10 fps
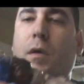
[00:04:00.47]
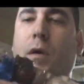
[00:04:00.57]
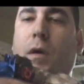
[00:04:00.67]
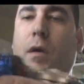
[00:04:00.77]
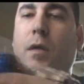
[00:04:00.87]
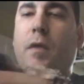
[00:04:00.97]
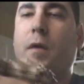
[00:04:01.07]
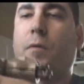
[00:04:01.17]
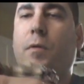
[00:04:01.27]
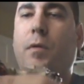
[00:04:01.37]

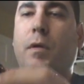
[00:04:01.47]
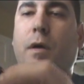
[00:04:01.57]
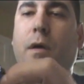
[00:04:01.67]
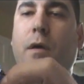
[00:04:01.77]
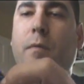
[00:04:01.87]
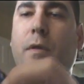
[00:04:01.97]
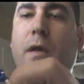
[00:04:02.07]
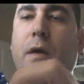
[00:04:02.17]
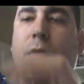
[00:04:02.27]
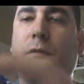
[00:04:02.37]
That will
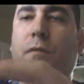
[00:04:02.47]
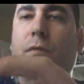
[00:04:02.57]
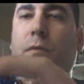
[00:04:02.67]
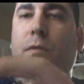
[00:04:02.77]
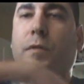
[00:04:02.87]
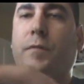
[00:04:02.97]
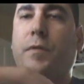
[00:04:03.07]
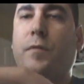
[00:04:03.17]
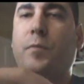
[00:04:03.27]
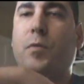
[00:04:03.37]
allow us to lift
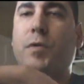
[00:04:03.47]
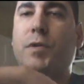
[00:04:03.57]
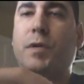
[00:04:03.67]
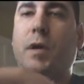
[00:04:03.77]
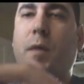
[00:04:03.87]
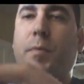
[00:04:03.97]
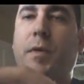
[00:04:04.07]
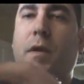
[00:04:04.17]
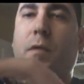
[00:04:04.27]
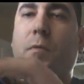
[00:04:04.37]
this portion up
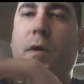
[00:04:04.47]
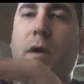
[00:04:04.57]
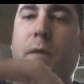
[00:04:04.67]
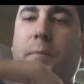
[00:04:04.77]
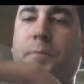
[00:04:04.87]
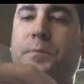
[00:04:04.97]
and out of the way.